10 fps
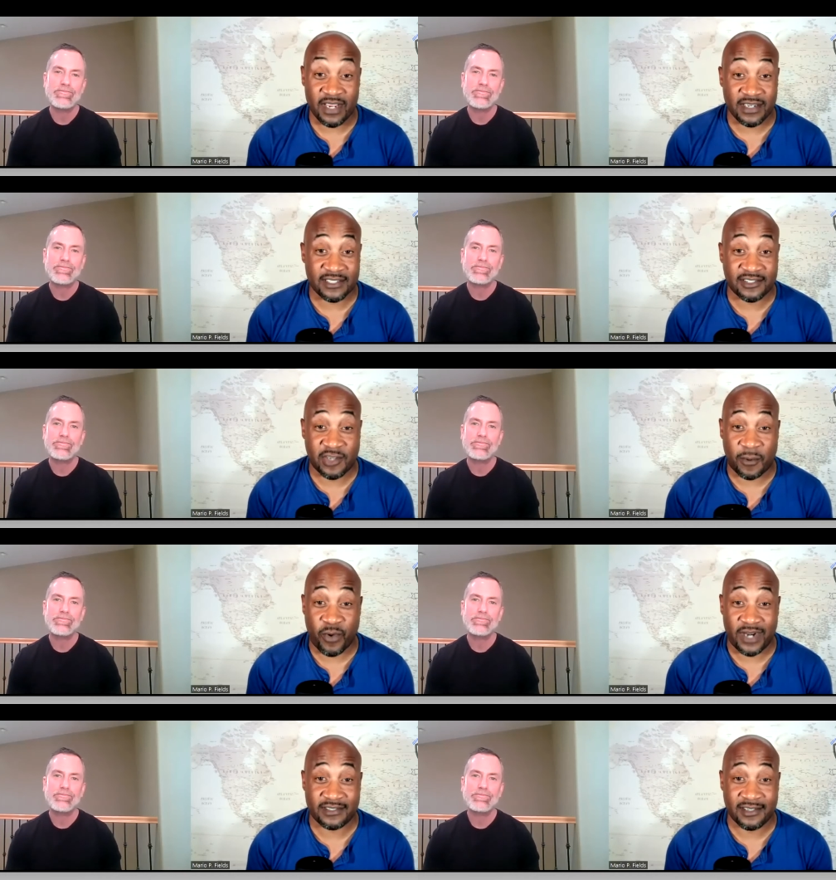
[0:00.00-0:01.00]
Speaker 1: hey, let's
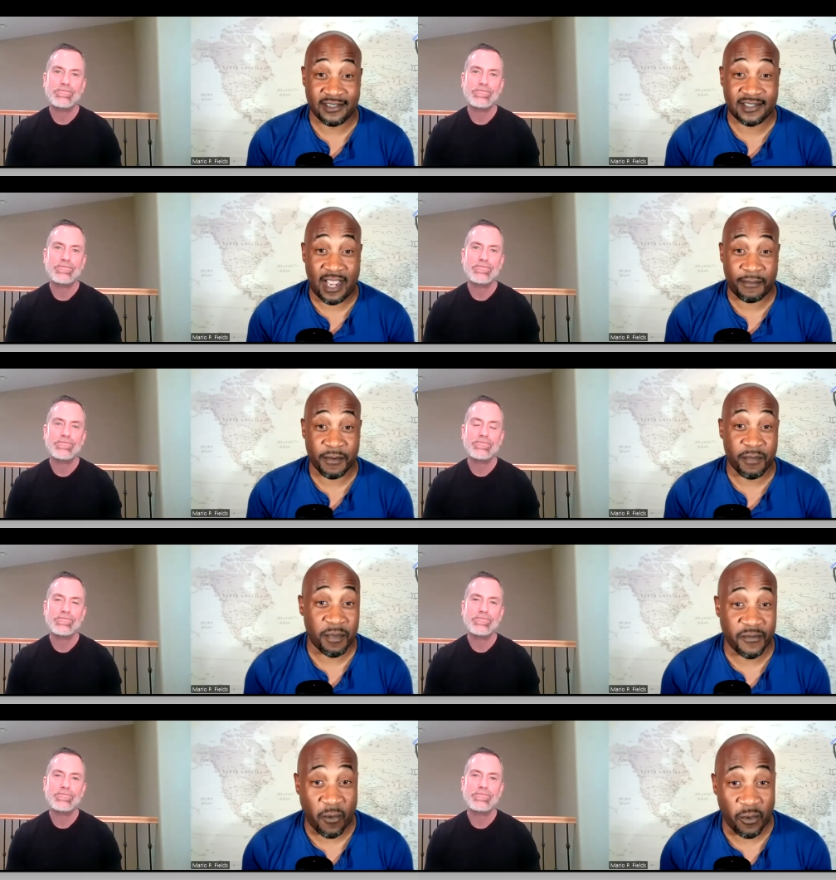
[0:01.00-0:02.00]
jump right into the topic.
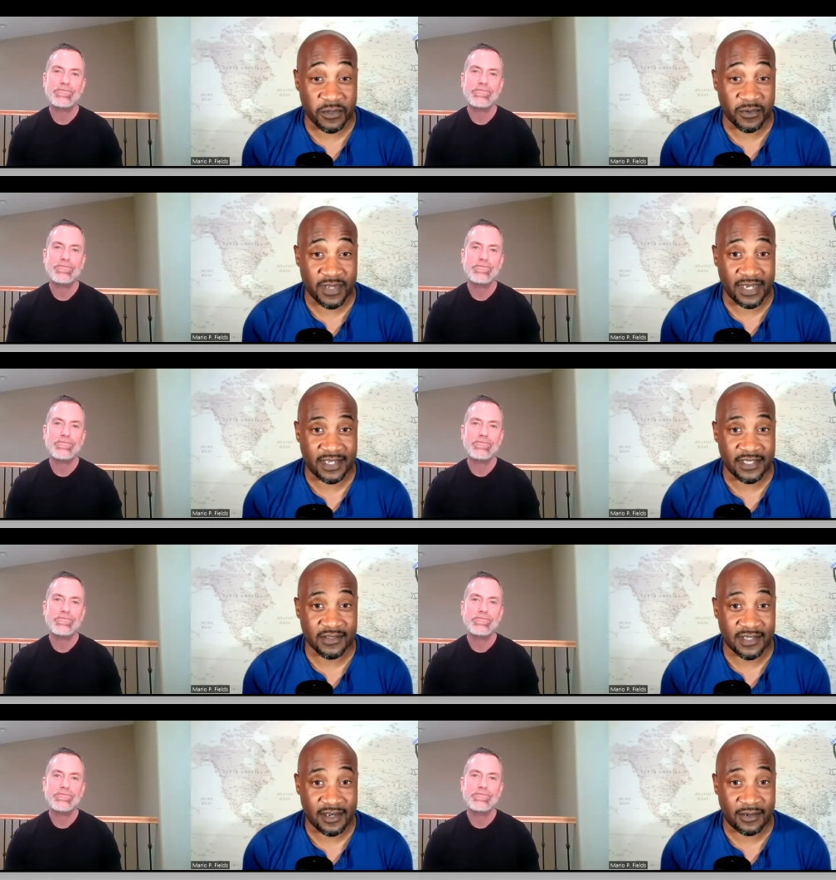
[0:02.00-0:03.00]
But before we do that, can
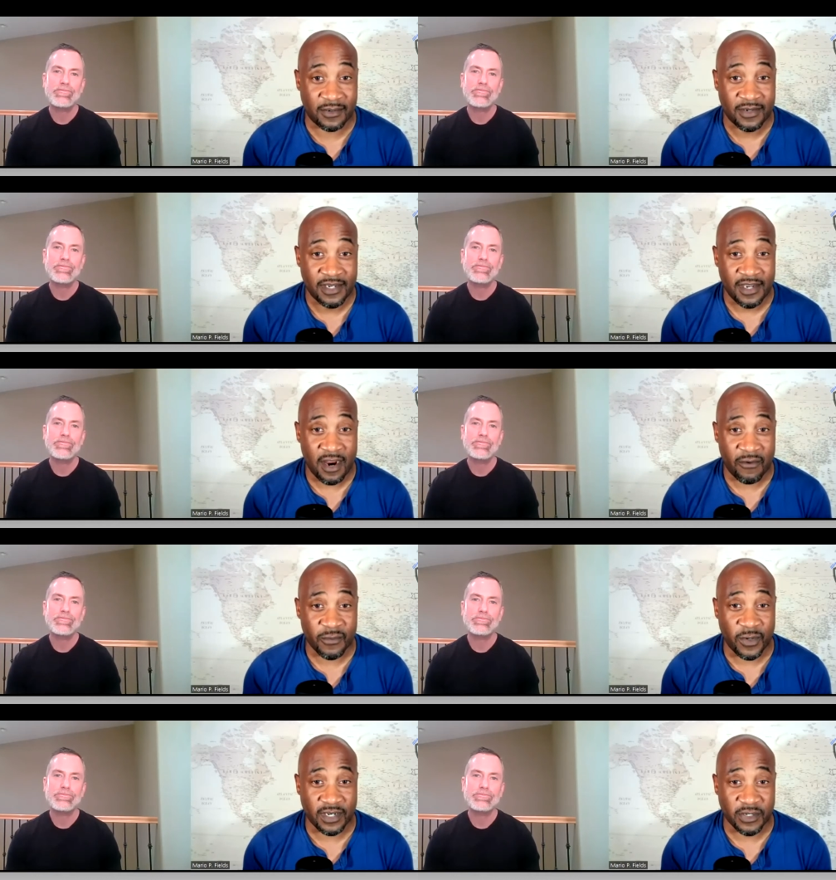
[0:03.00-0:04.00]
you tell
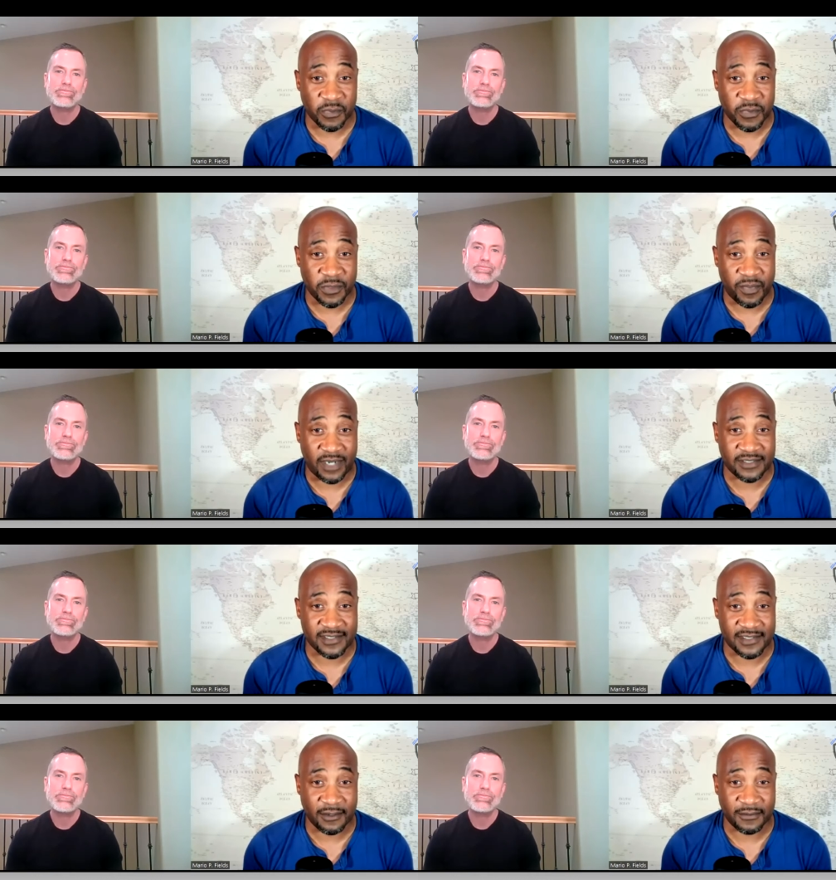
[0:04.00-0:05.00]
everyone a little bit about
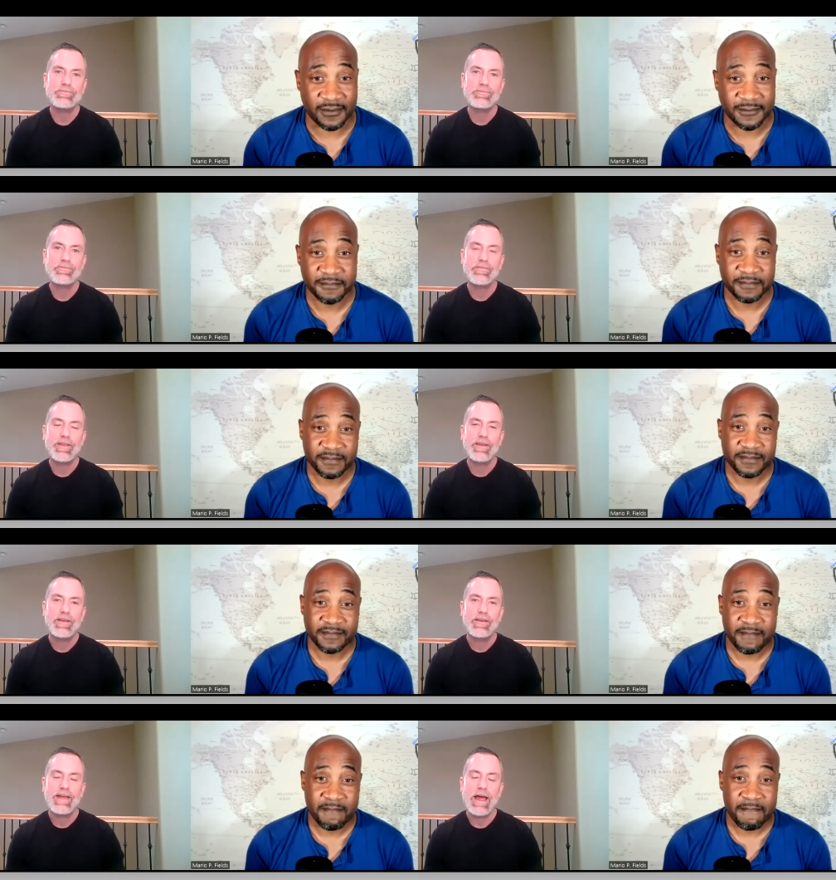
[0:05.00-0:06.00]
yourself?
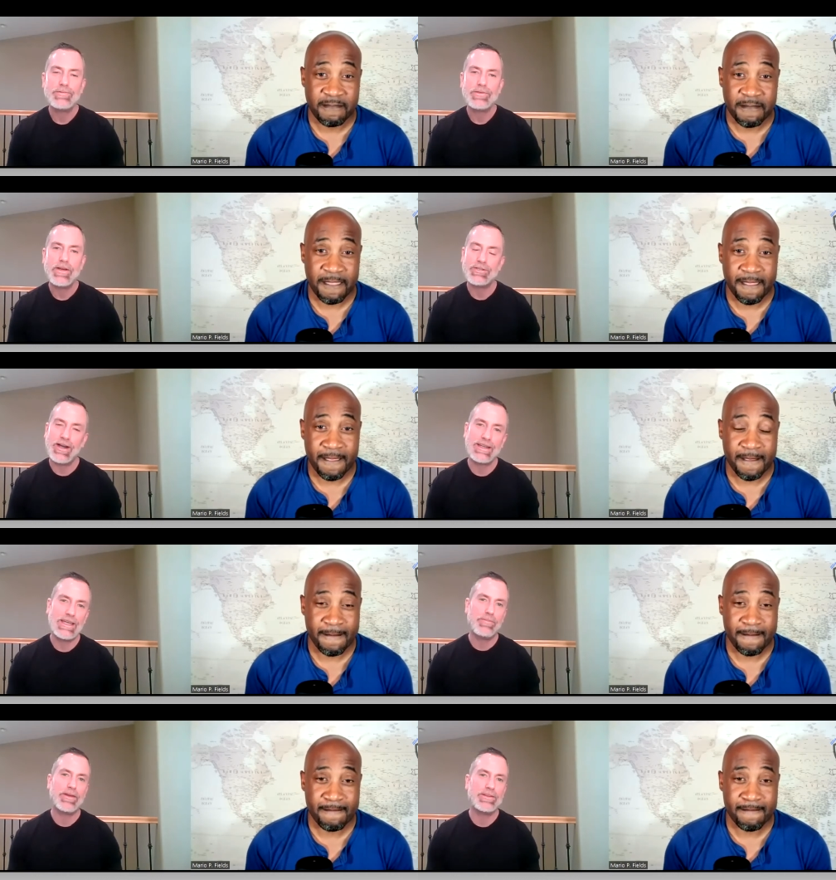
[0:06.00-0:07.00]
Speaker 2: Absolutely. I try to
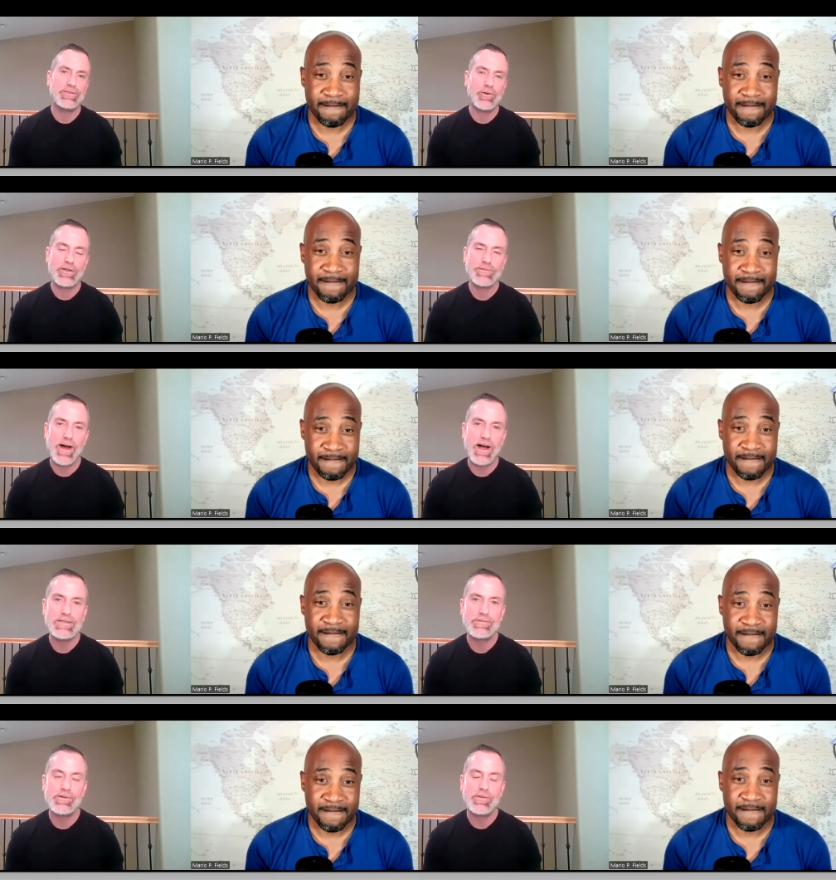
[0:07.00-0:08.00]
keep it as short as
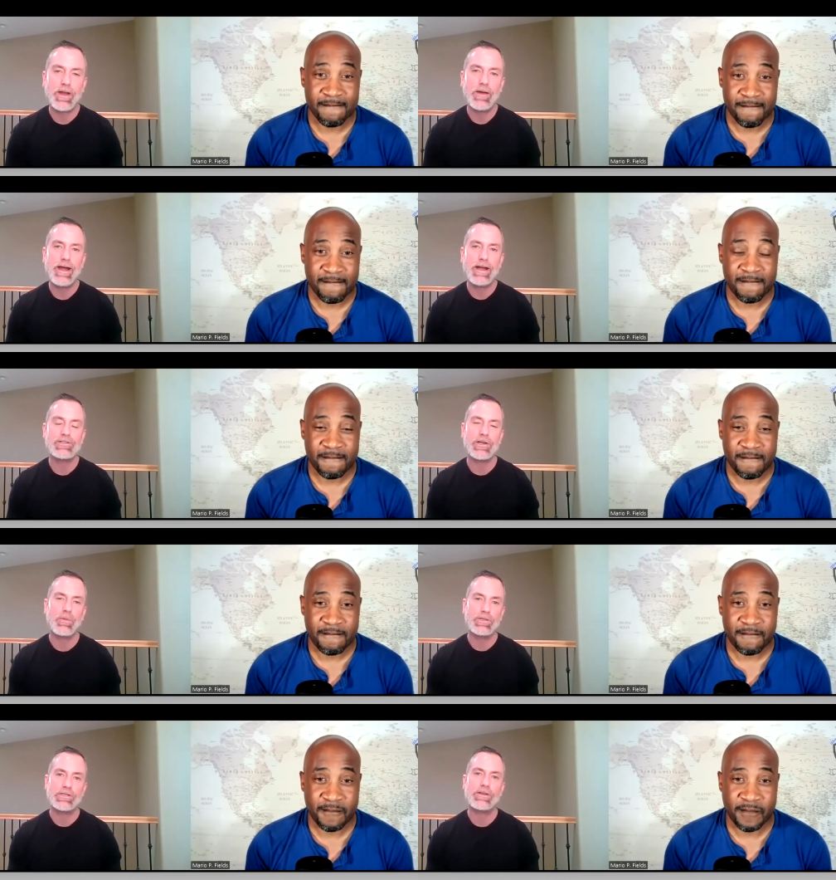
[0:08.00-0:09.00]
possible, but I'm actually
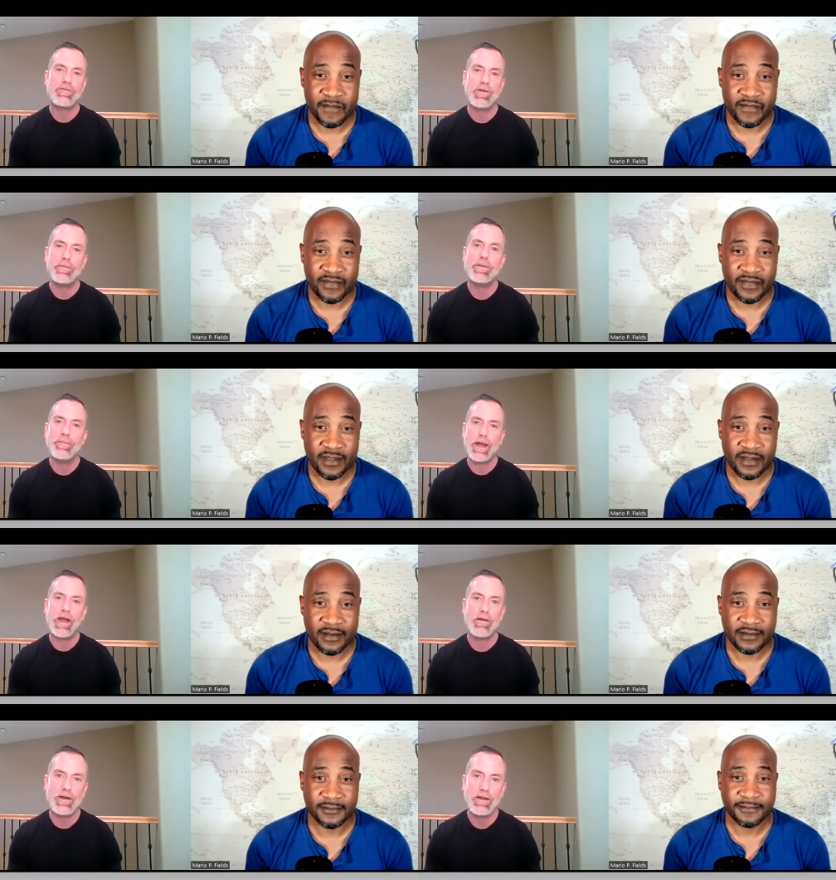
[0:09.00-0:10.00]
originally from the Bay
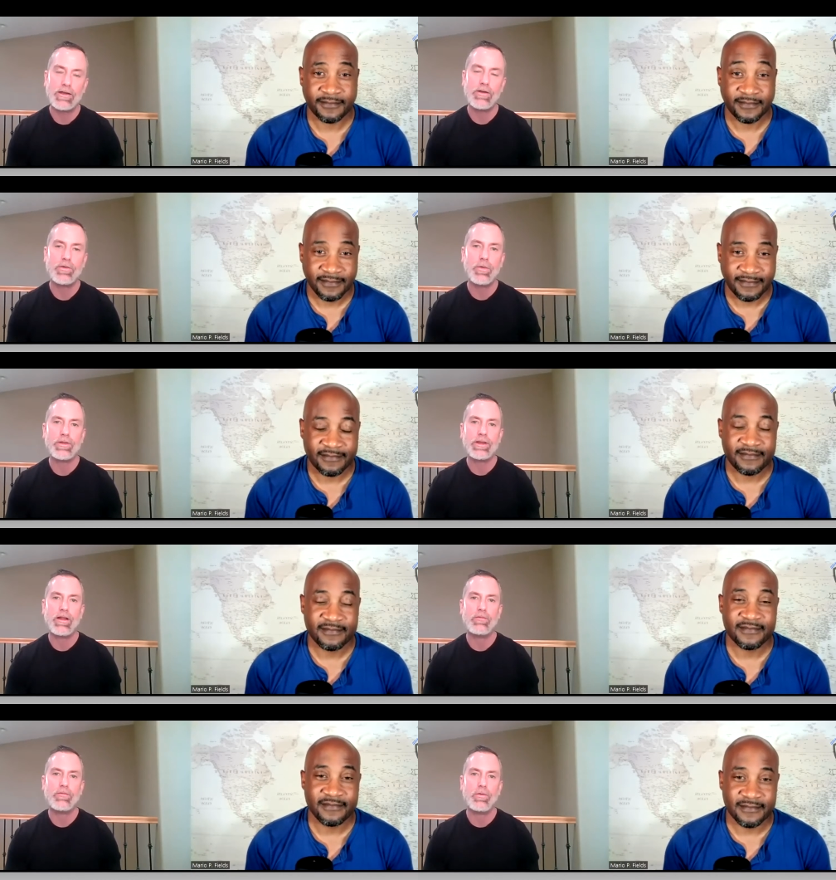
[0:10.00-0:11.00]
Area here in Northern
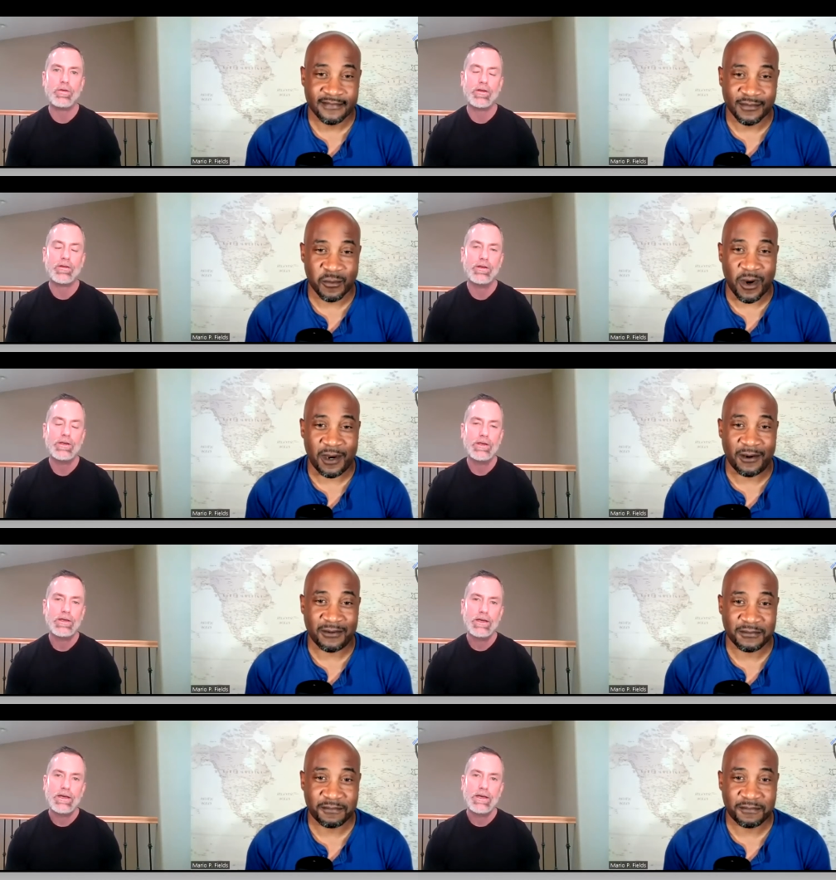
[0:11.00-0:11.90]
California. Wow.